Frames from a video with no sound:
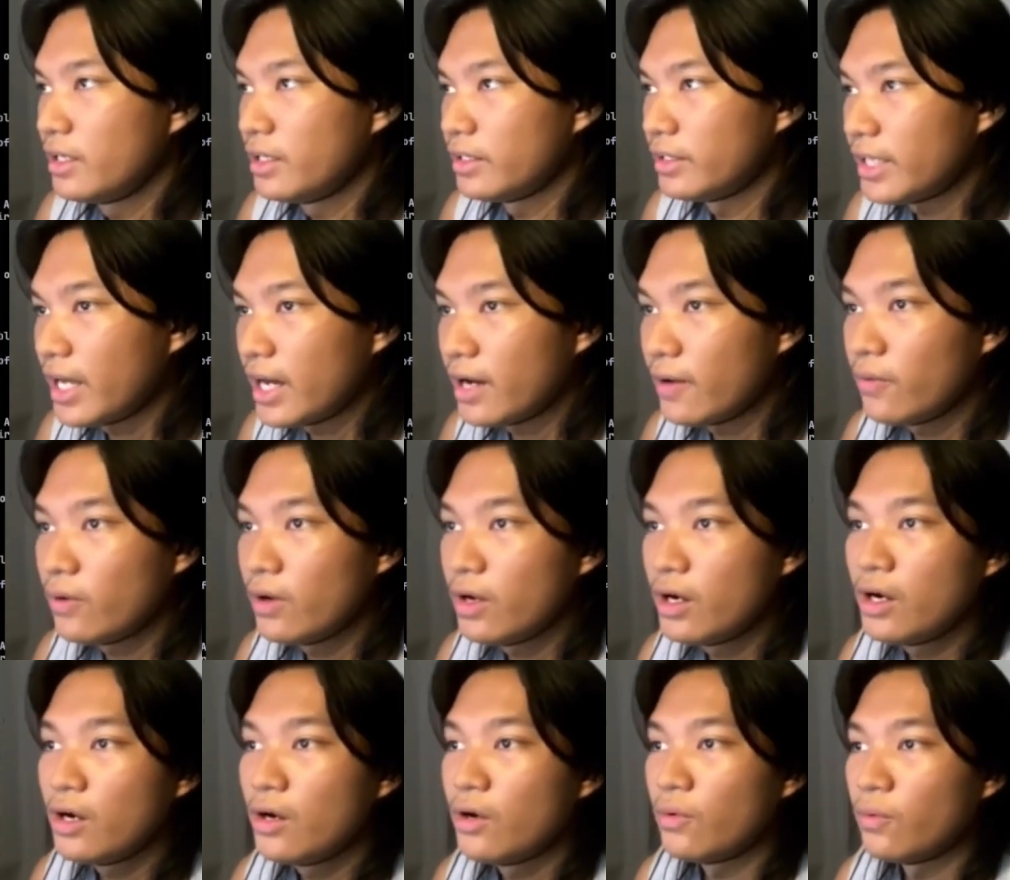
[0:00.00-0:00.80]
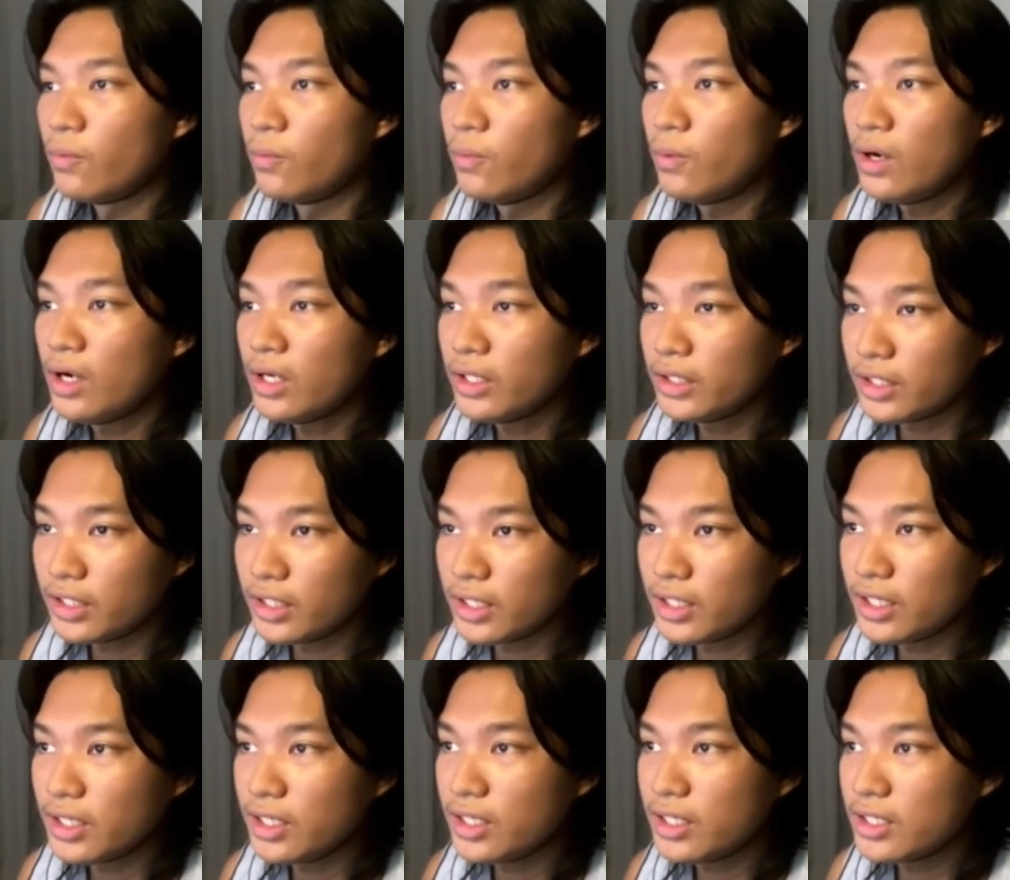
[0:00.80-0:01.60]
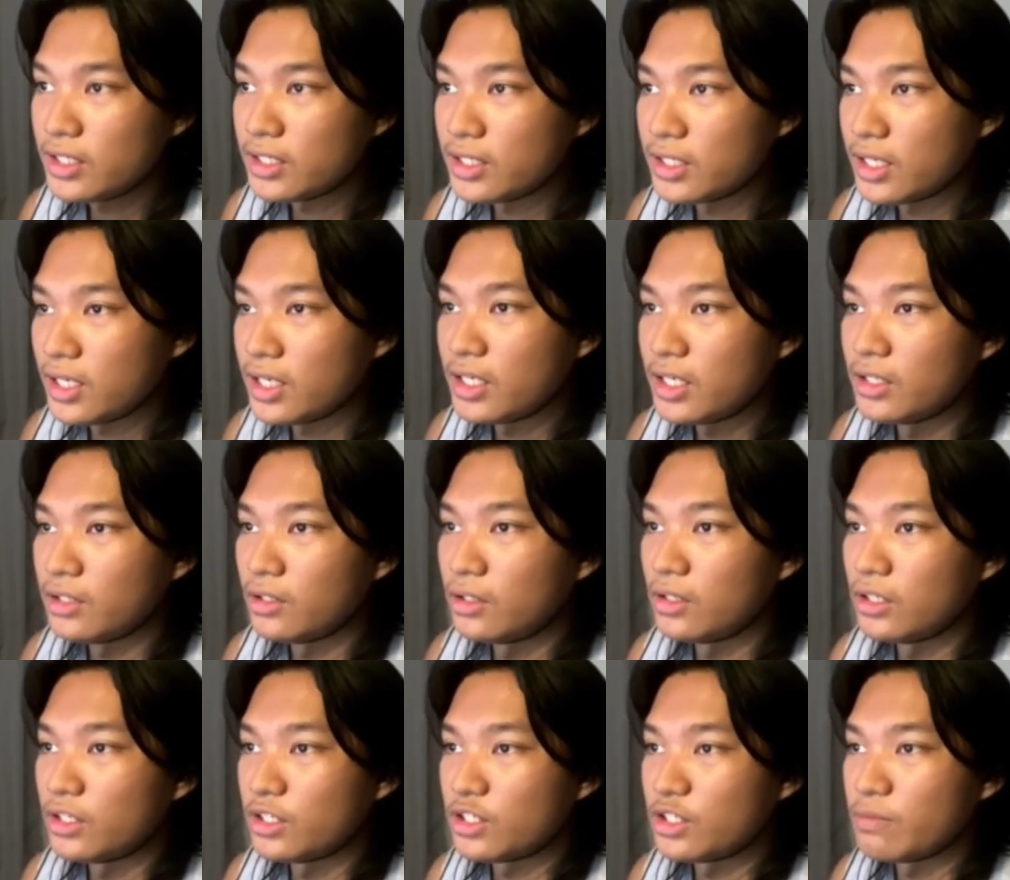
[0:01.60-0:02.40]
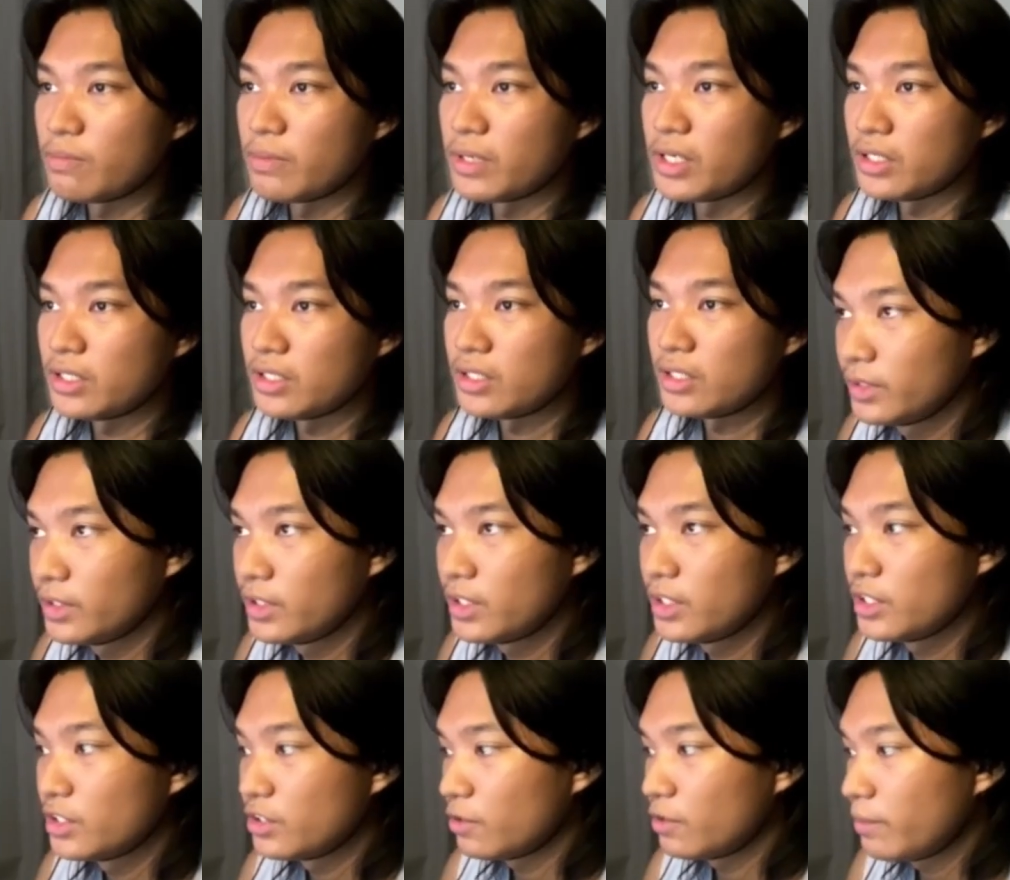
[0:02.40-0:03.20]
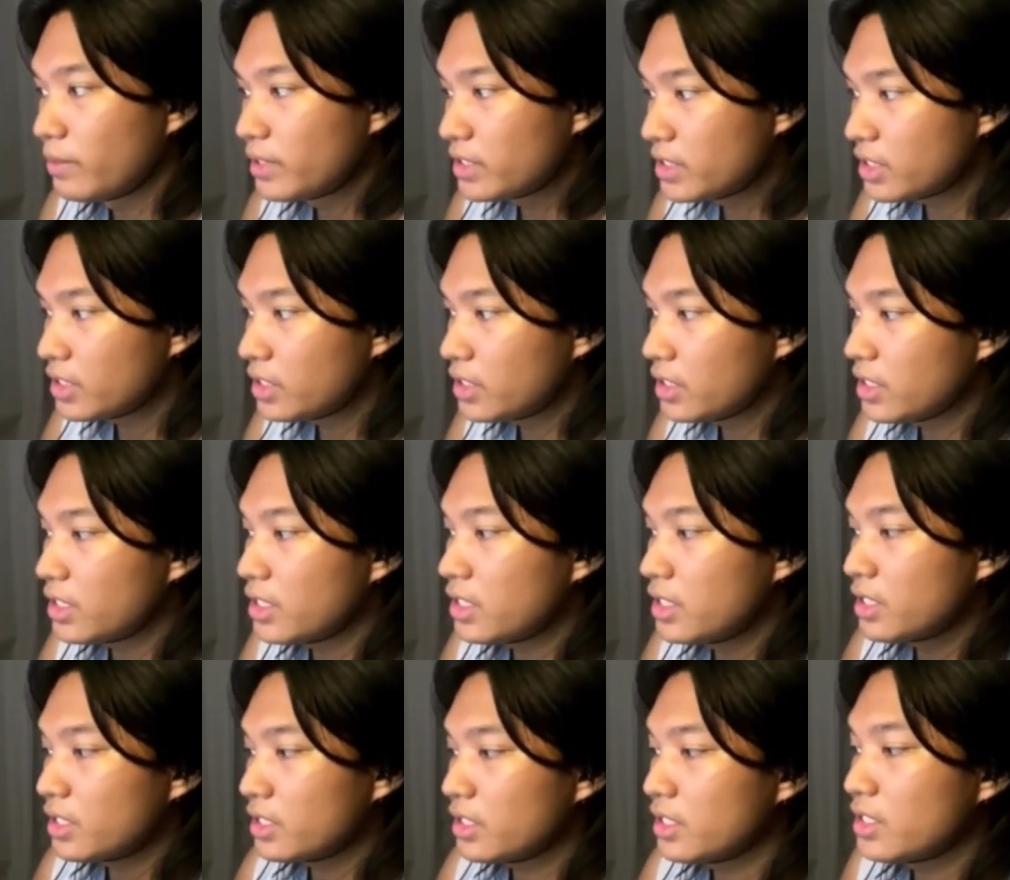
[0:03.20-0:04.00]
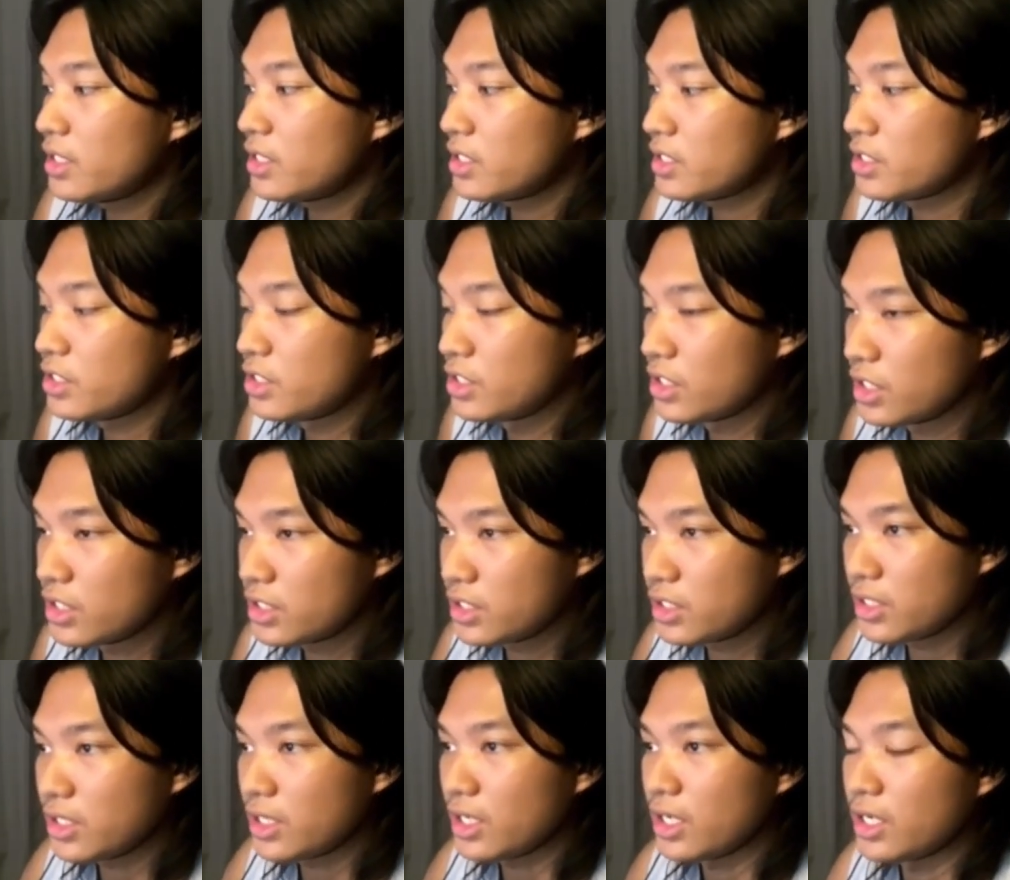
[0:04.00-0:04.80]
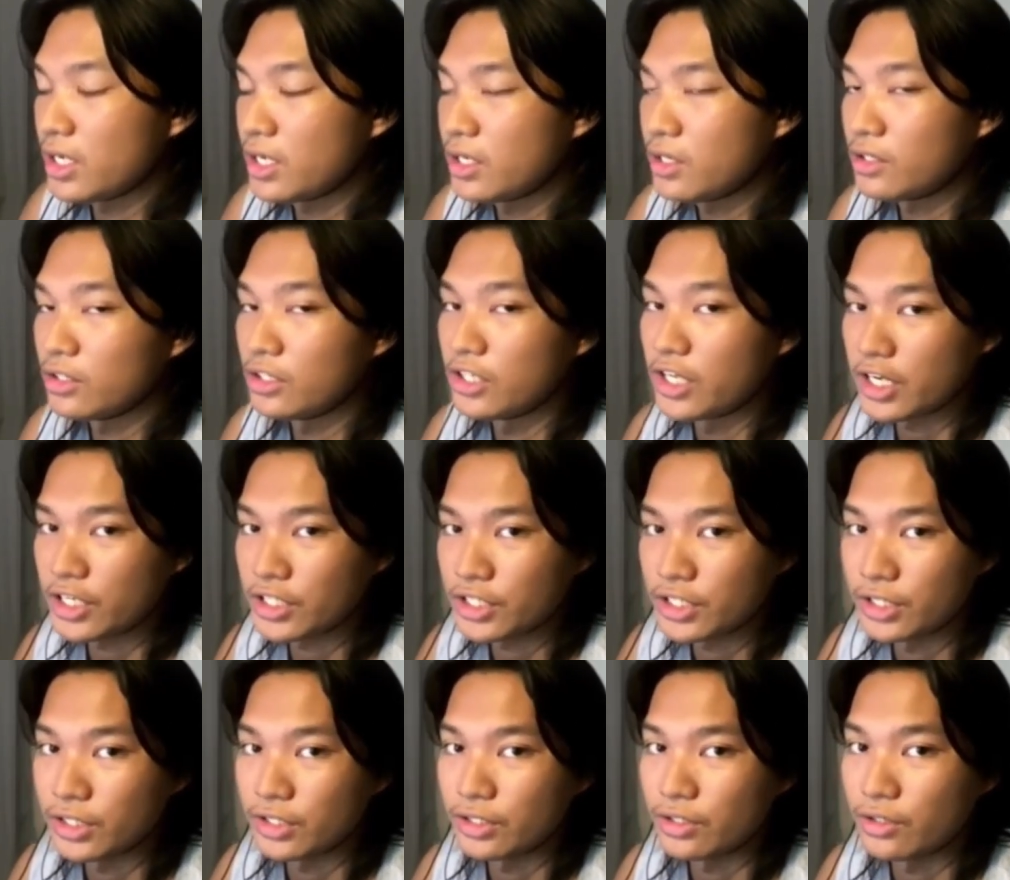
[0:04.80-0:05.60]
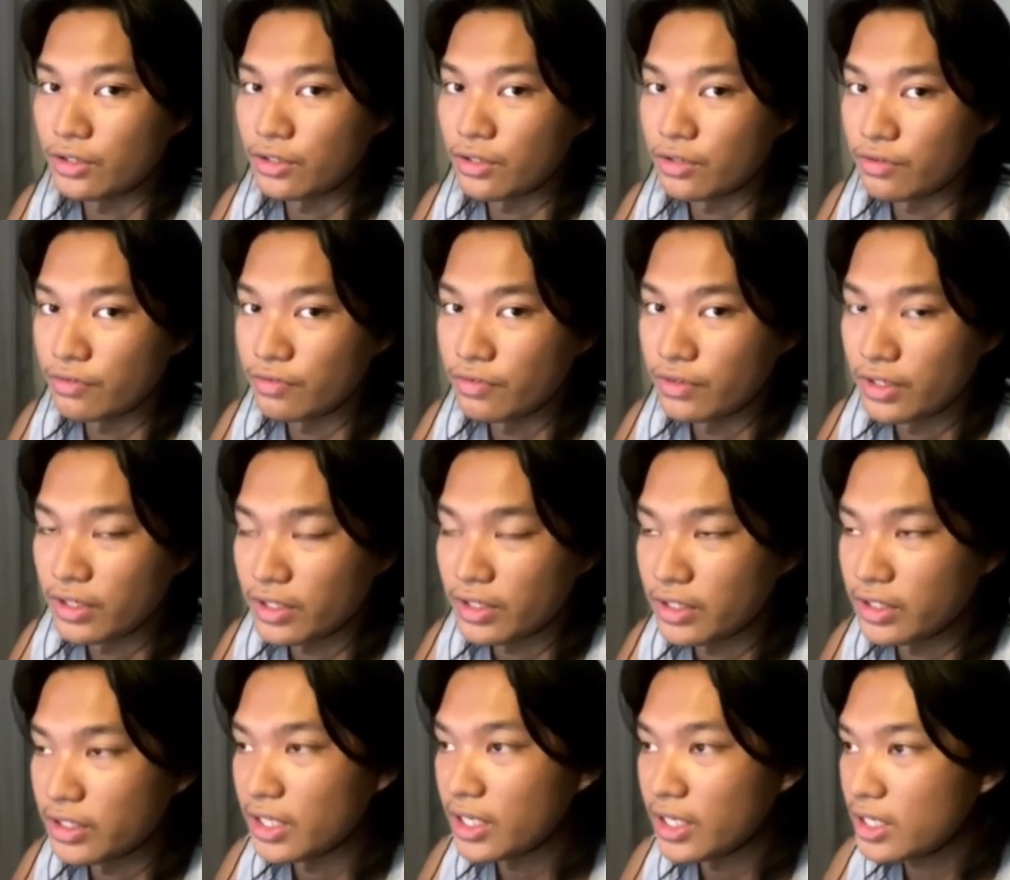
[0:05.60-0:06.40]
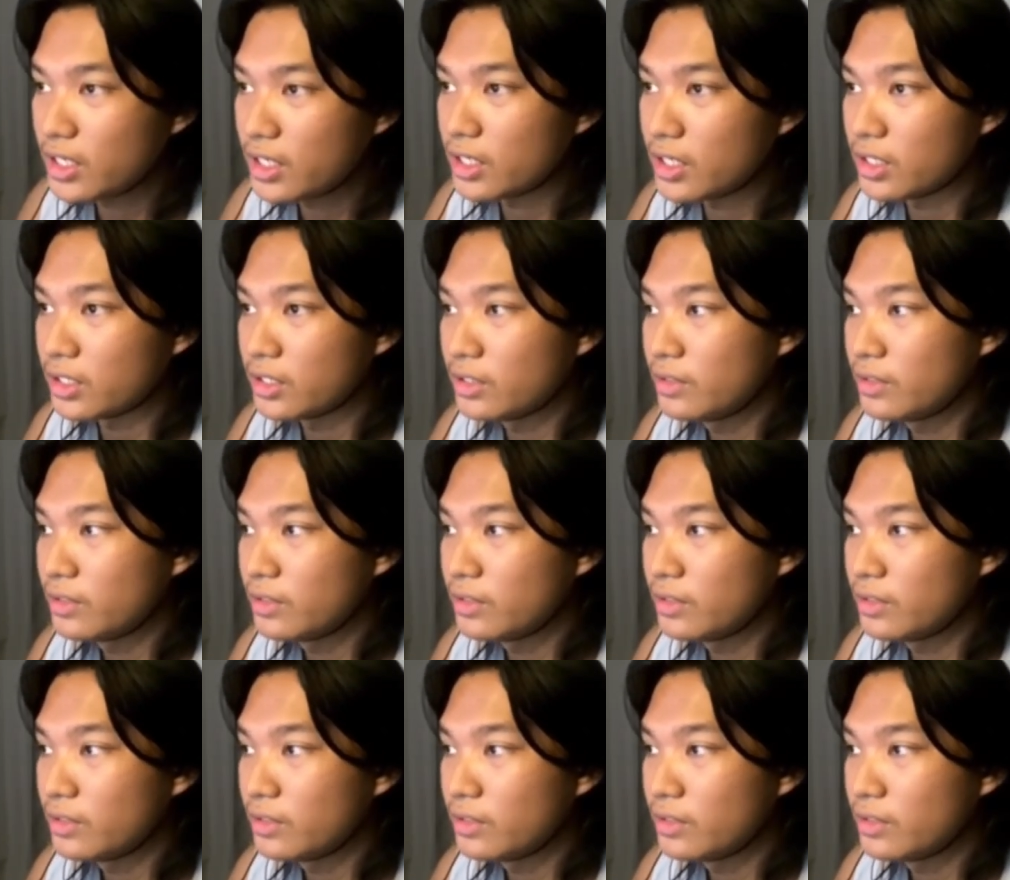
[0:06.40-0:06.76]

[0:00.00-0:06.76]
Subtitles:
Now, what is a knowledge base? So basically, it is just a collection of data.